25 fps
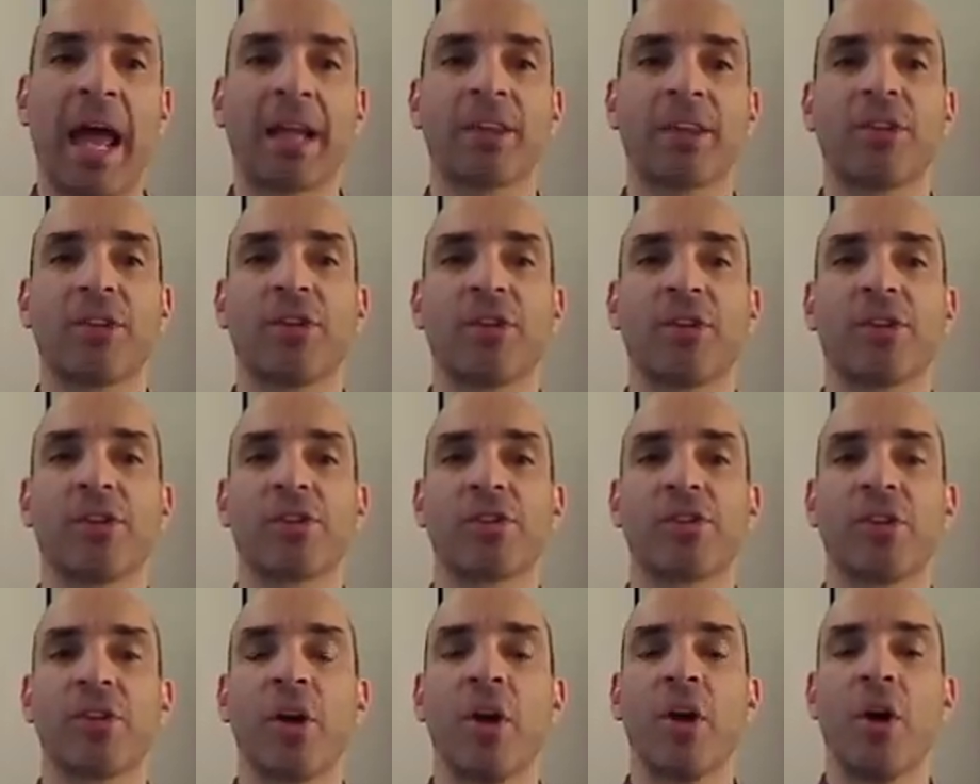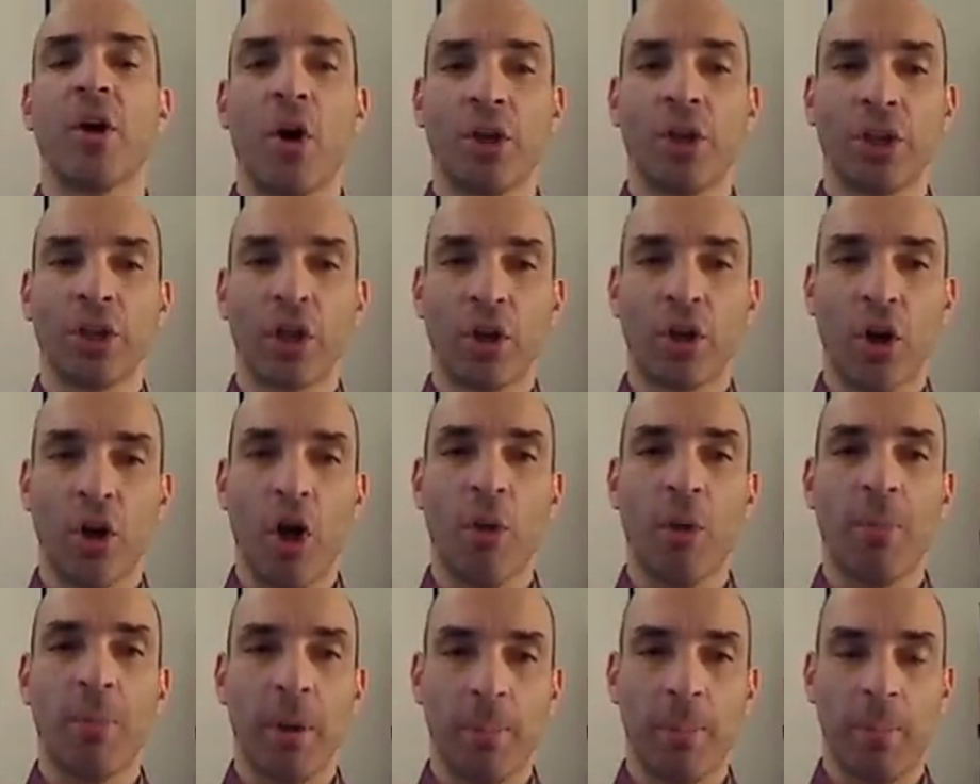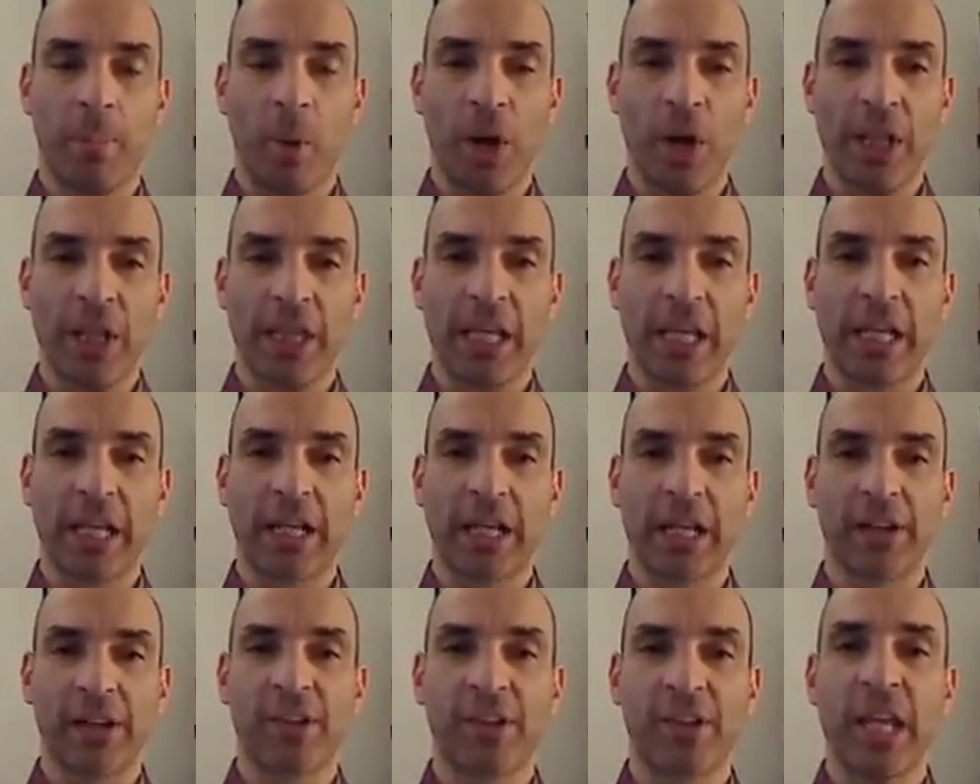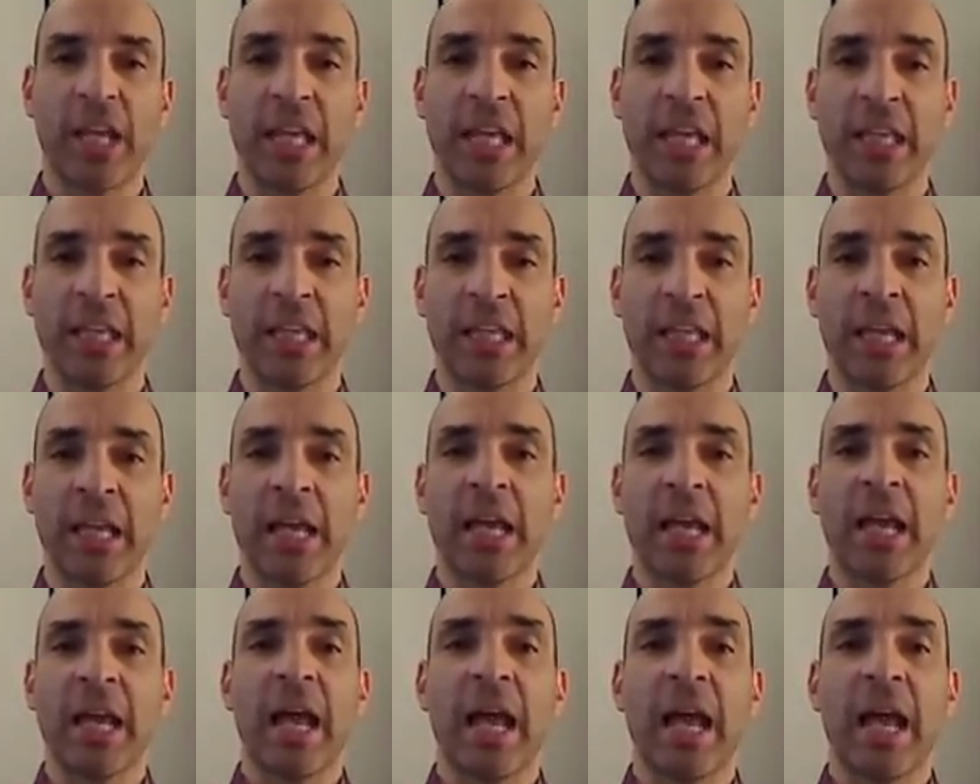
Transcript: actors on the global political scene,